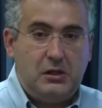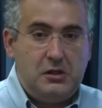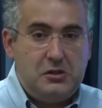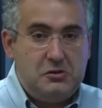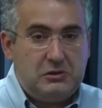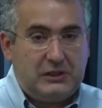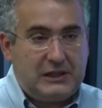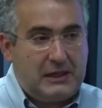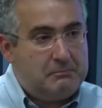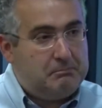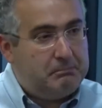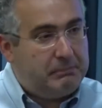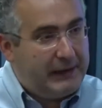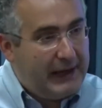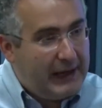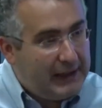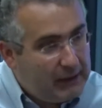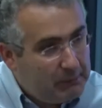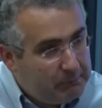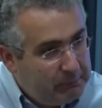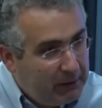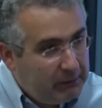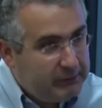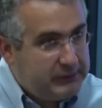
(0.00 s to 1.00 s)
you can
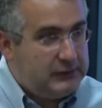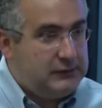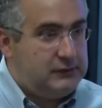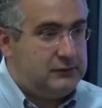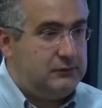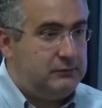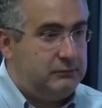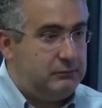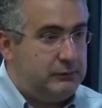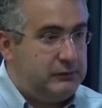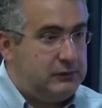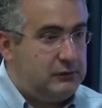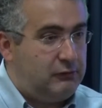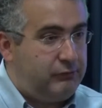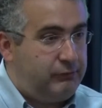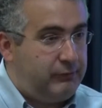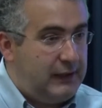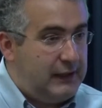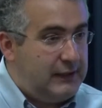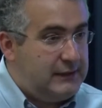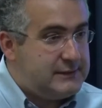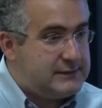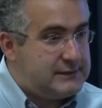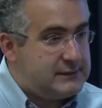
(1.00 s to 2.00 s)
brag about it with your
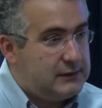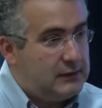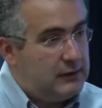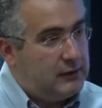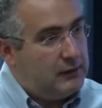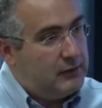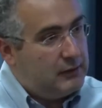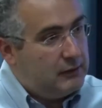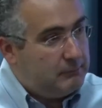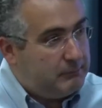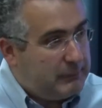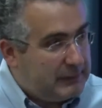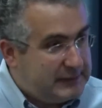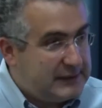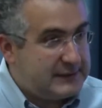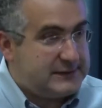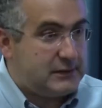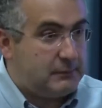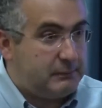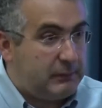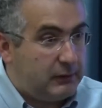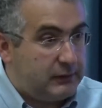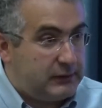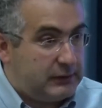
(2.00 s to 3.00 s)
friends, but
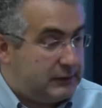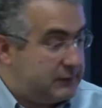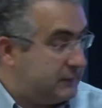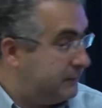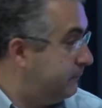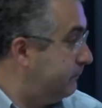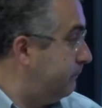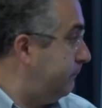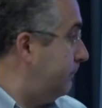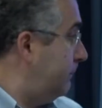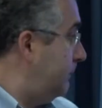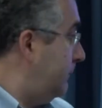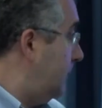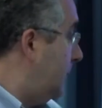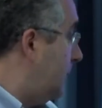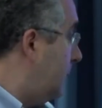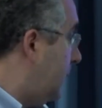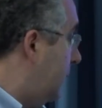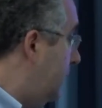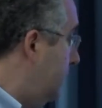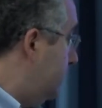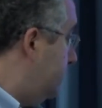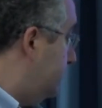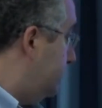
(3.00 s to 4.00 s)
that's about it,
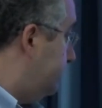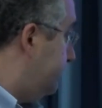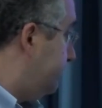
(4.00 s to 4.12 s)
okay?